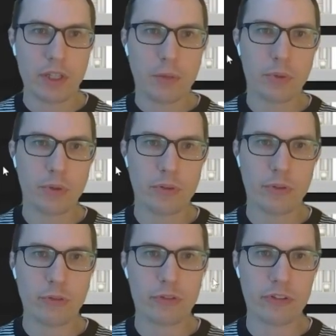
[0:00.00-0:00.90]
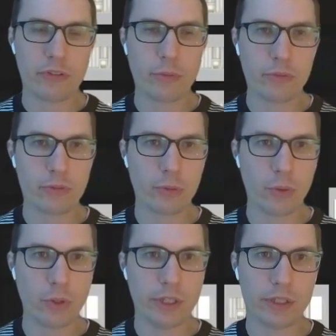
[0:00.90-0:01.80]
produce just through
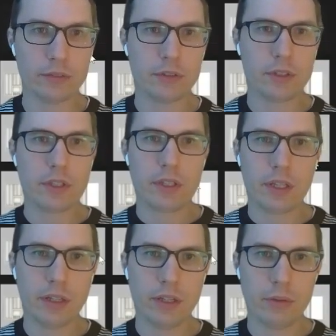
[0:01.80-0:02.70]
scrolling and